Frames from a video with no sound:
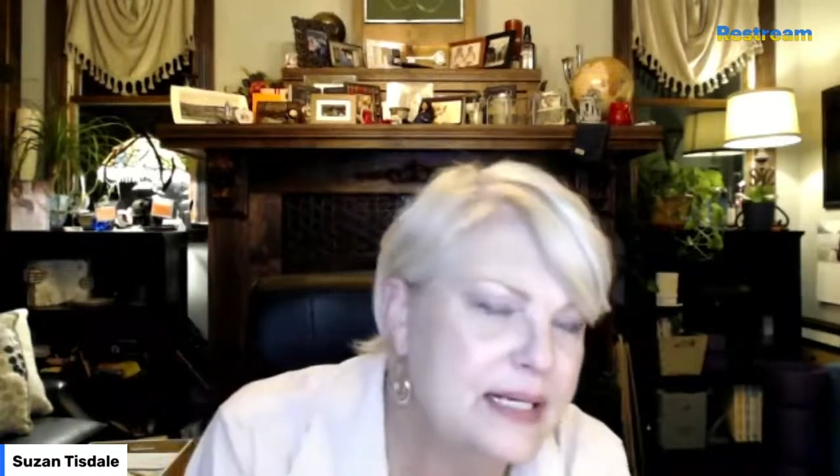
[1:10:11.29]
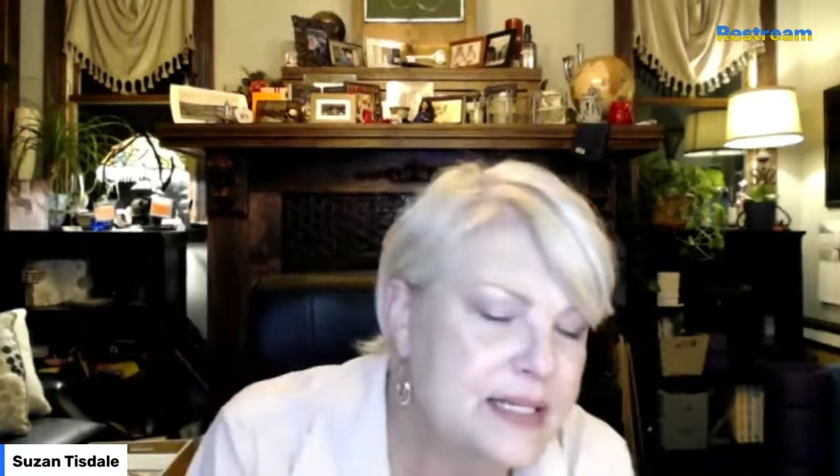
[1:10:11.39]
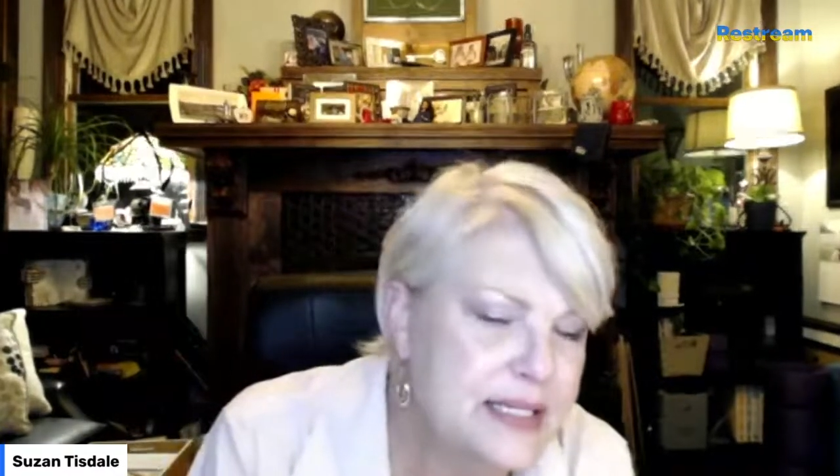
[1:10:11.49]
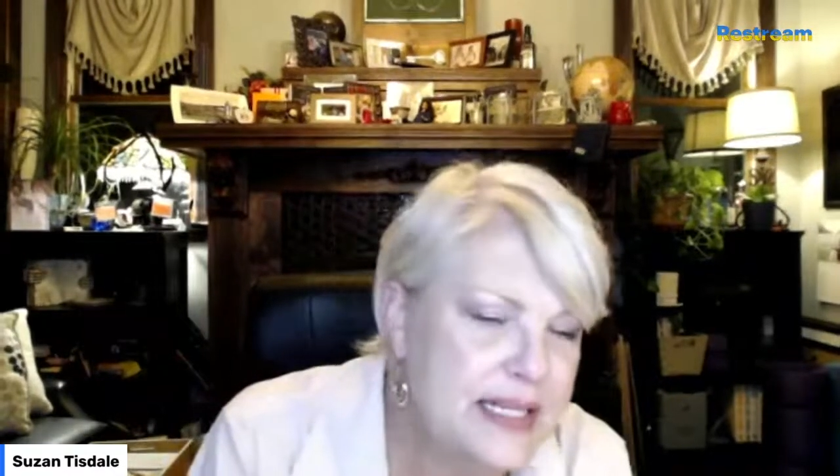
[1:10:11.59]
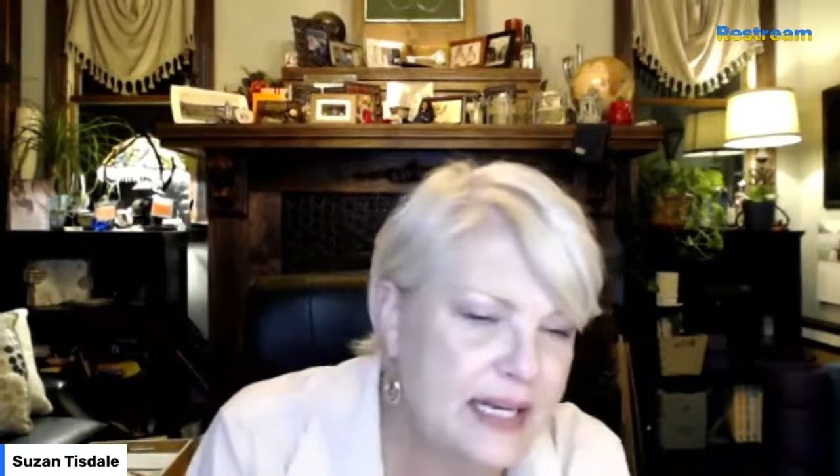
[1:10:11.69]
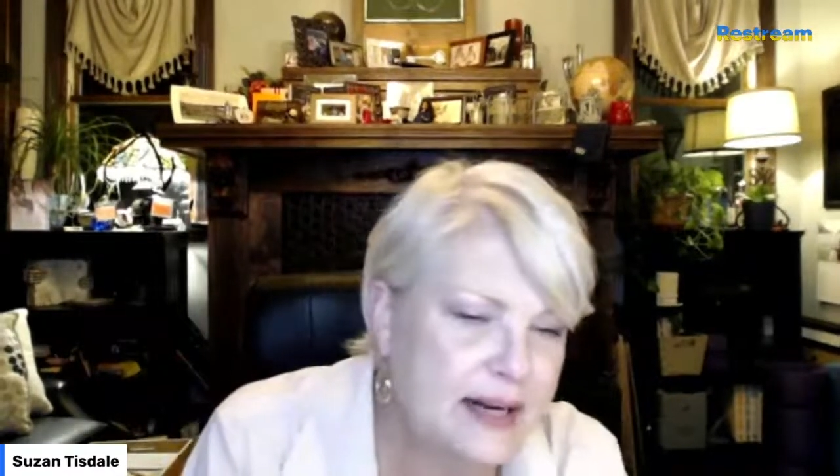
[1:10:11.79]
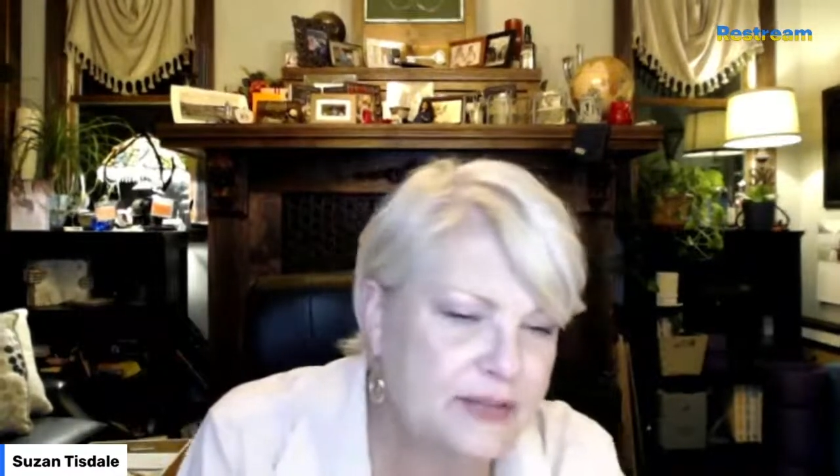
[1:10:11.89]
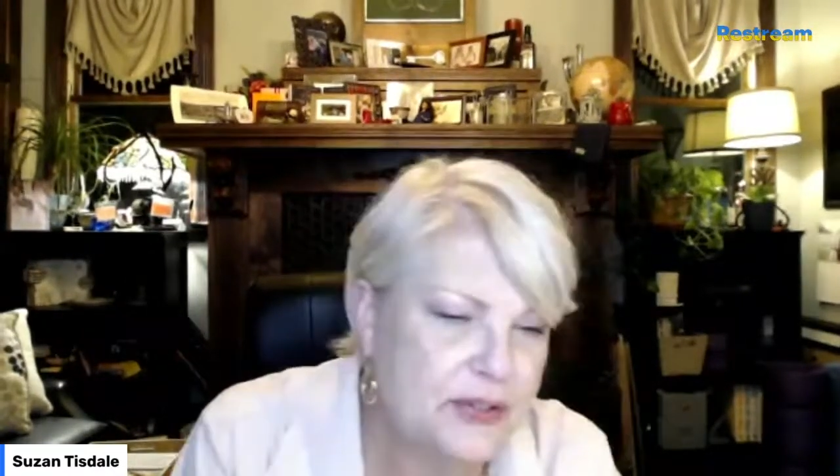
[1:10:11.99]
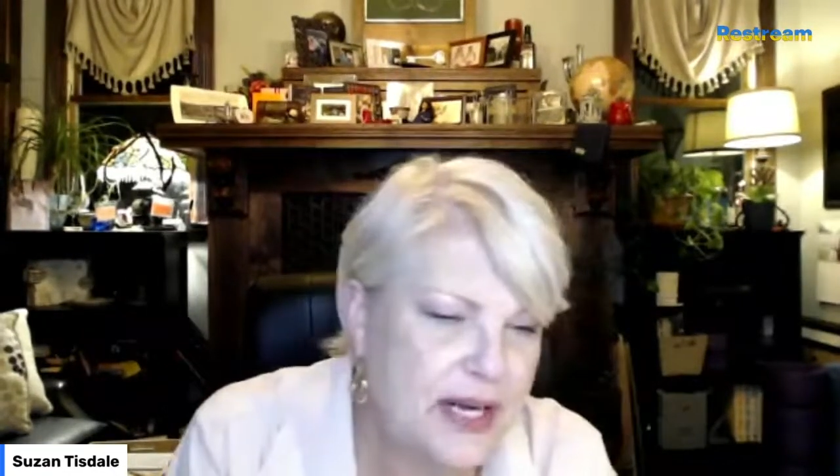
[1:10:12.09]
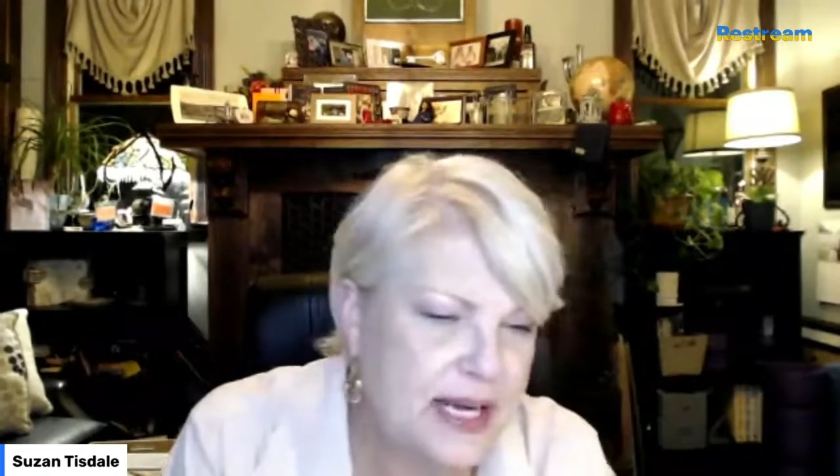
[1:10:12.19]
is 10
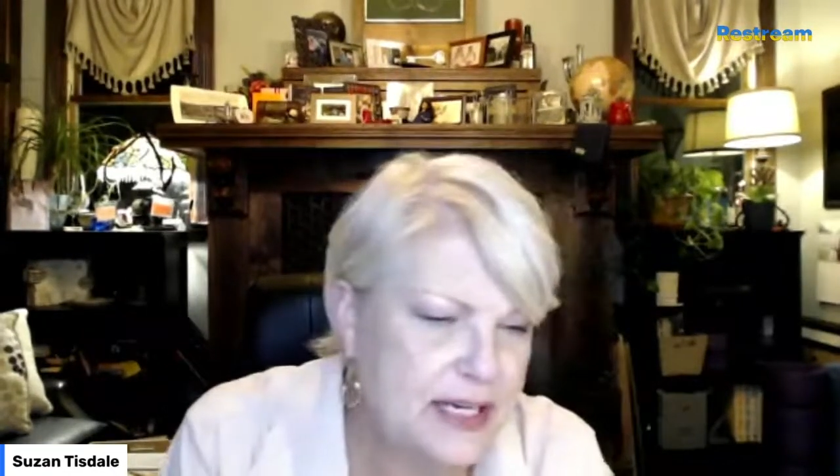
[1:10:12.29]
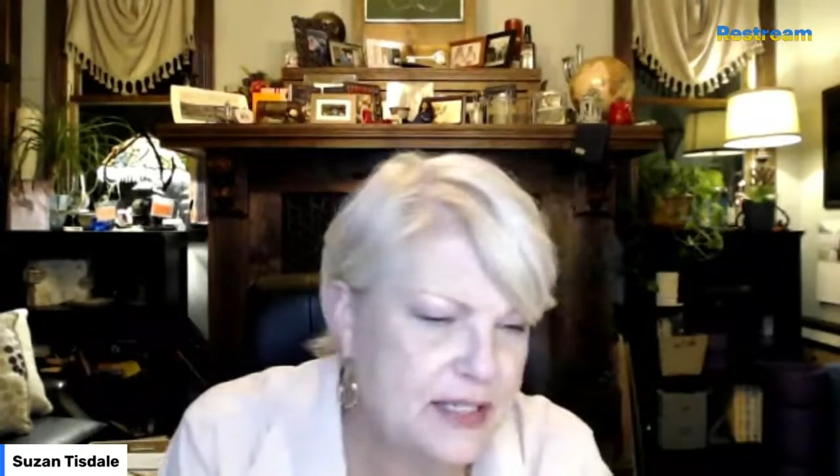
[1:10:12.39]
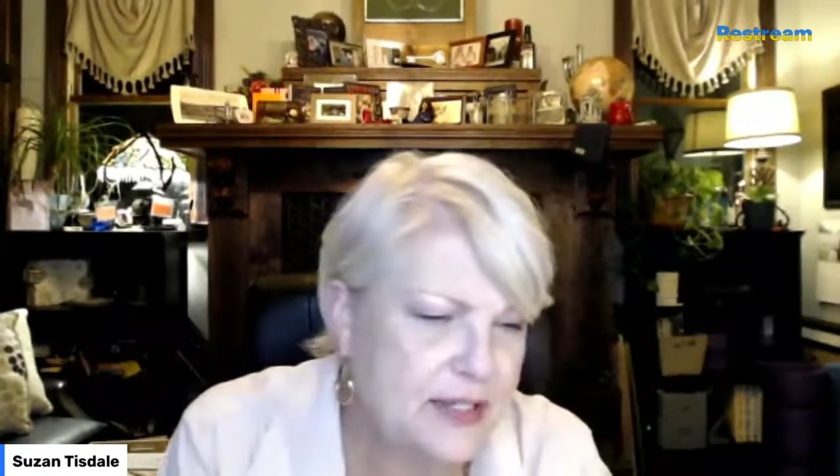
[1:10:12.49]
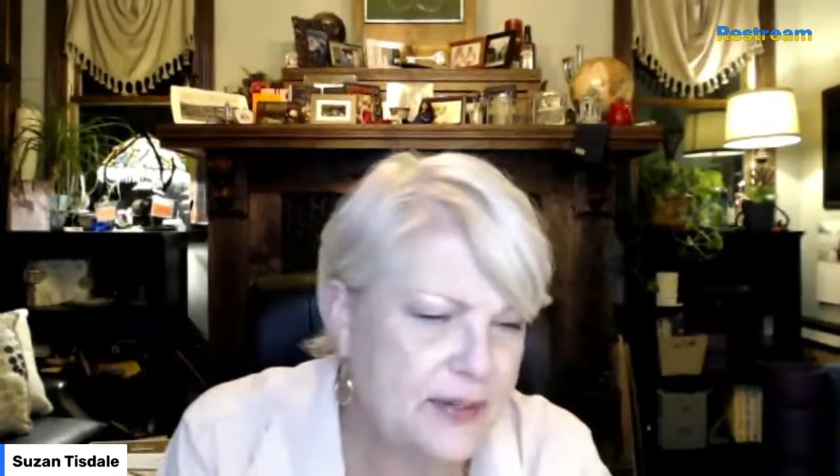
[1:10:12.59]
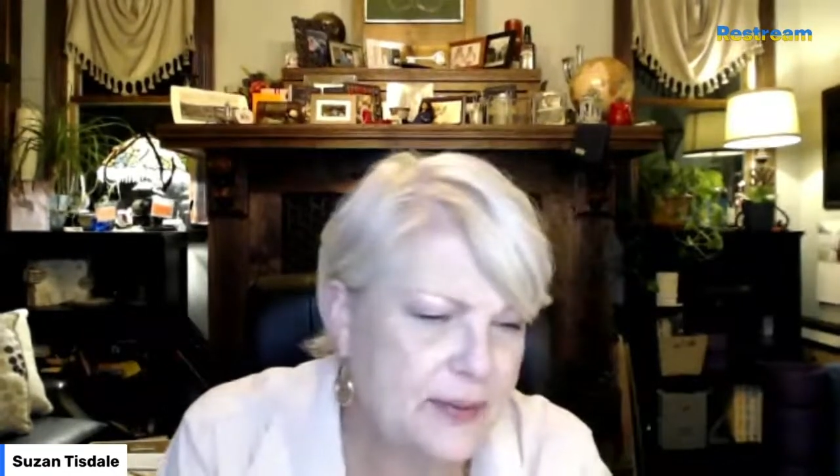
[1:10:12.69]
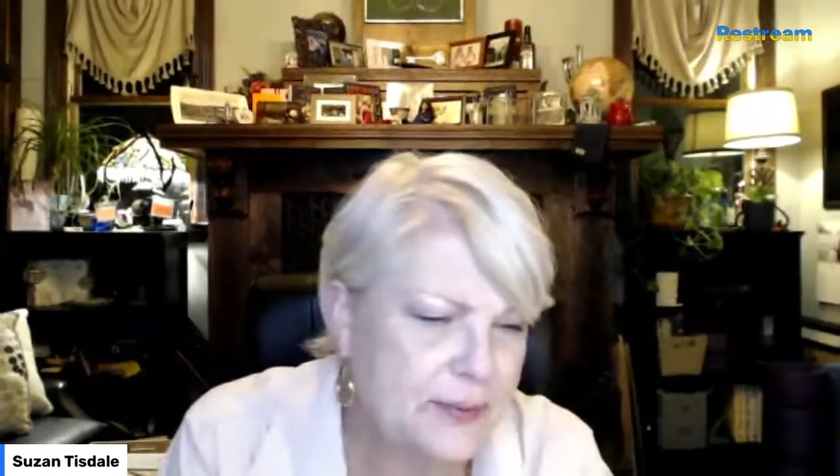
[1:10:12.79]
after 8.